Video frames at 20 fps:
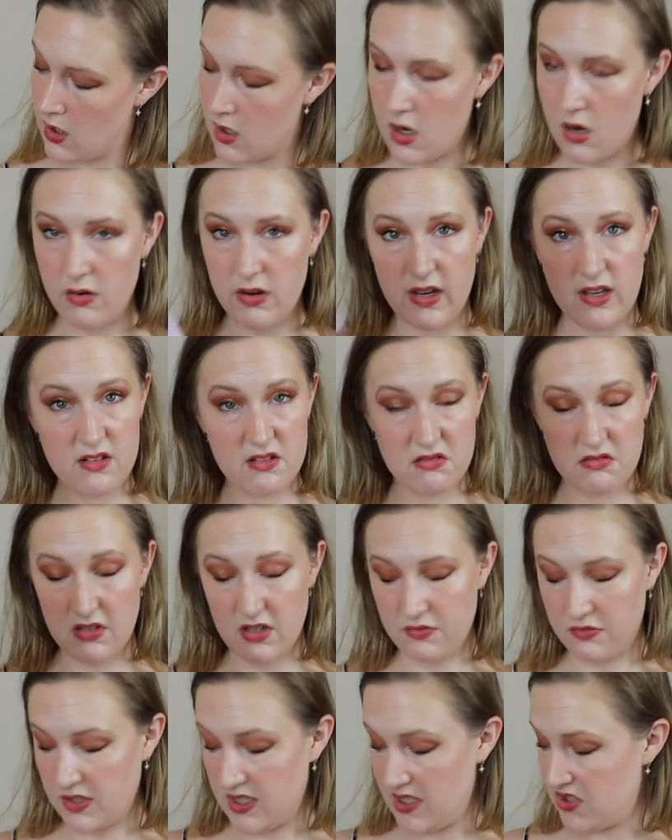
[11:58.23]
Oh, and
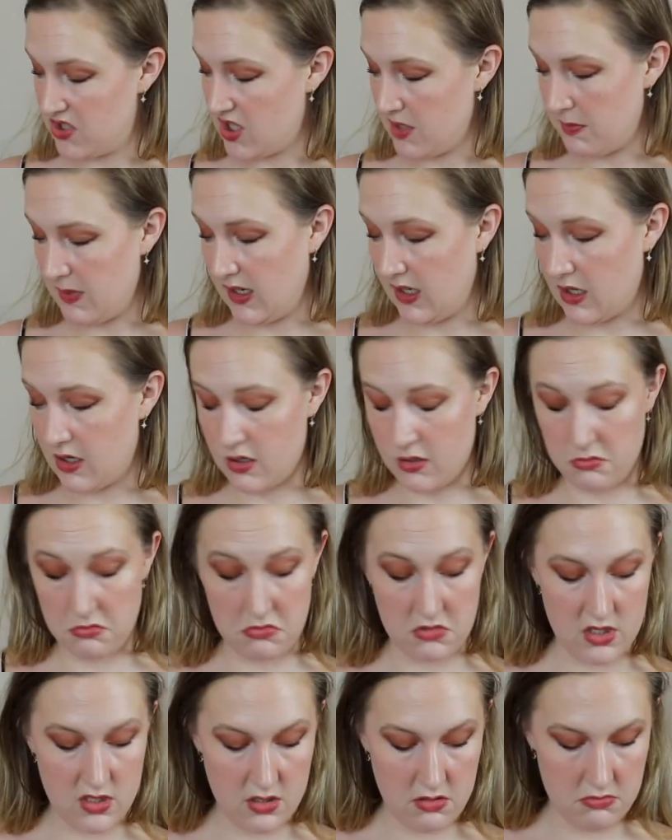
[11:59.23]
a free shipping code.
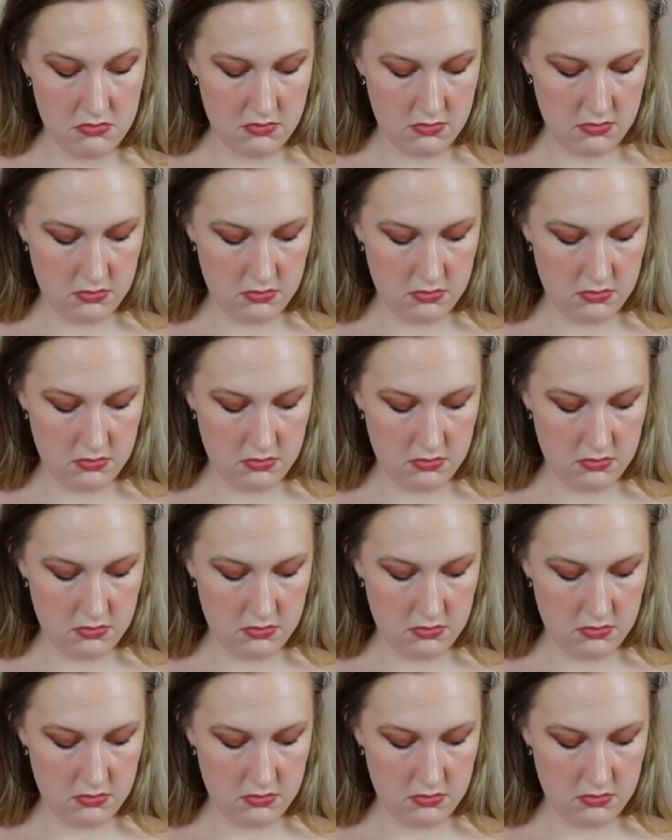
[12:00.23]
Oh.